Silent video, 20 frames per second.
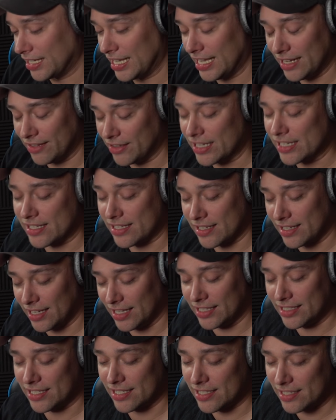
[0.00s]
anyways,
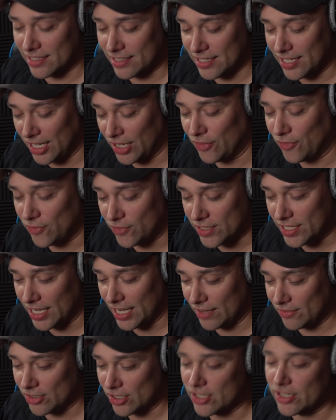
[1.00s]
it's tough to
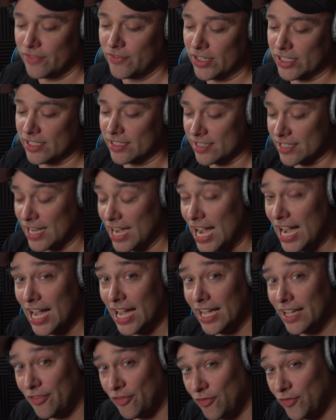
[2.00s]
have those convictions.
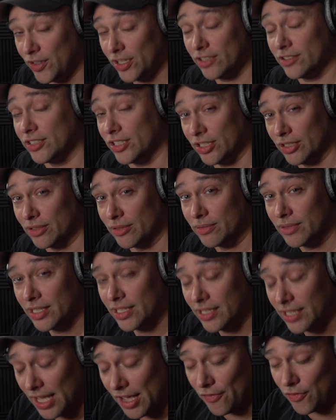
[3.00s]
I feel you
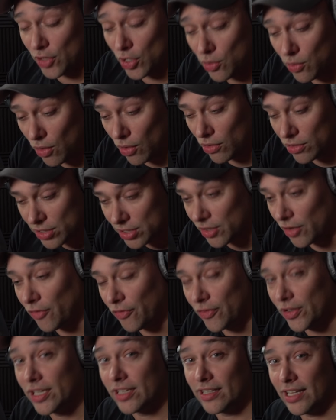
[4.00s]
if you also
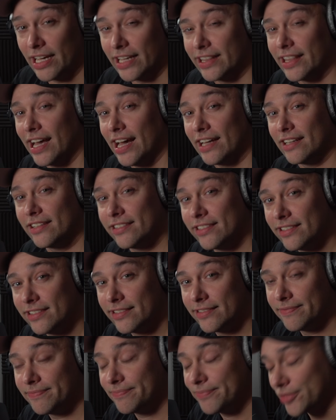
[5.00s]
feel like that.
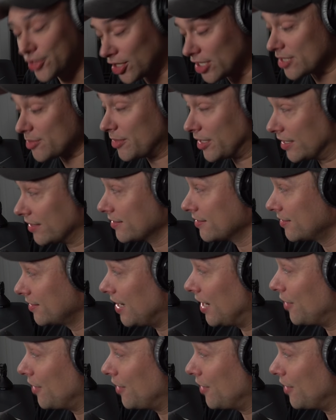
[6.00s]
Trust me, I